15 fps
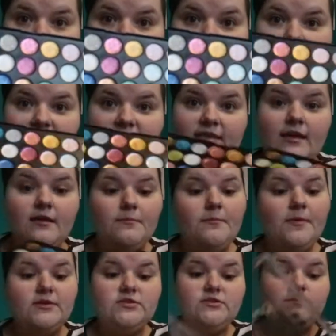I mean, they're a
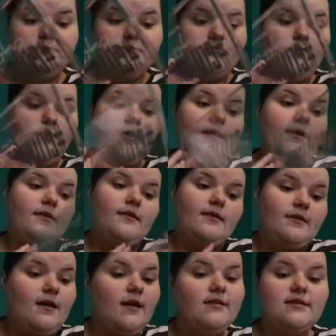bunch of bright
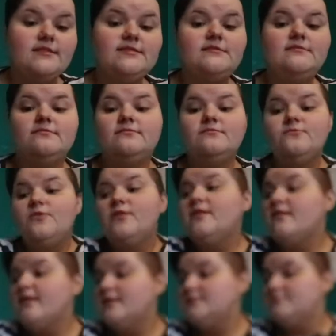colors and really
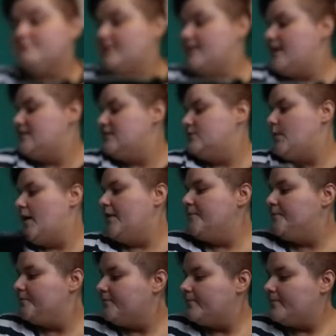nice glitter as well.